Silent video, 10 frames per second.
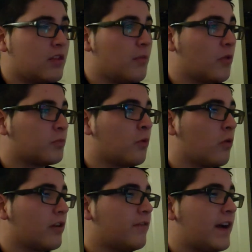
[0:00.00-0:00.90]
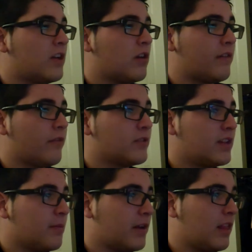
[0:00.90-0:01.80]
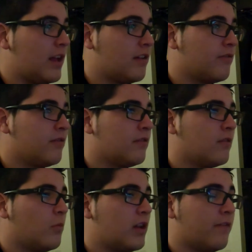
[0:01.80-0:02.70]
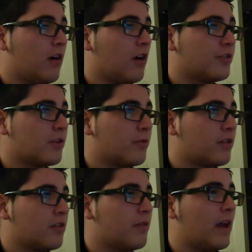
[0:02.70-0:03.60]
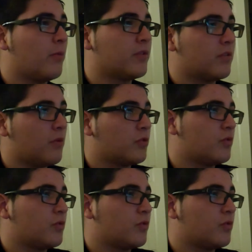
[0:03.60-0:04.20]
The most boring fighter I've ever seen in my life. When he fought Andre Winter, that was the most